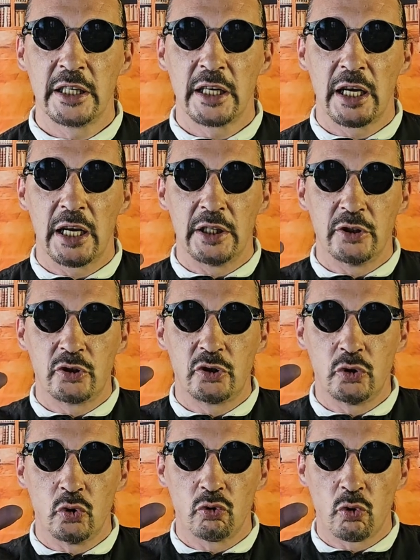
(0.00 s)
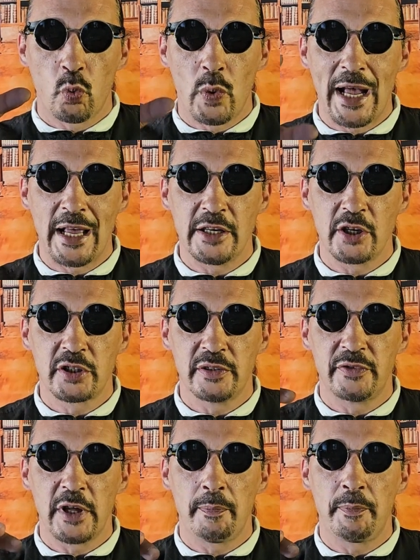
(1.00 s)
and your awareness of
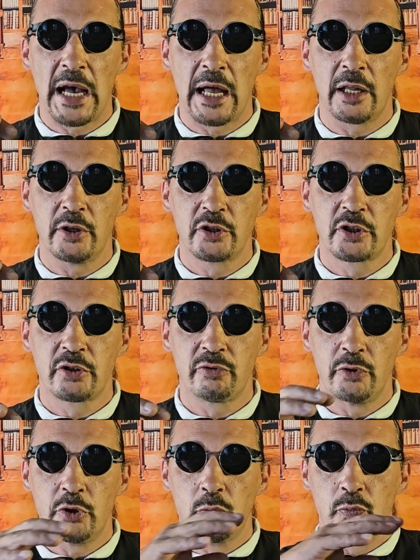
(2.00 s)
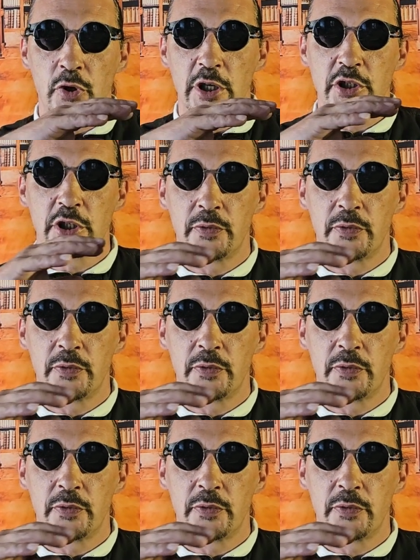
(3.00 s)
their balance through your bridge.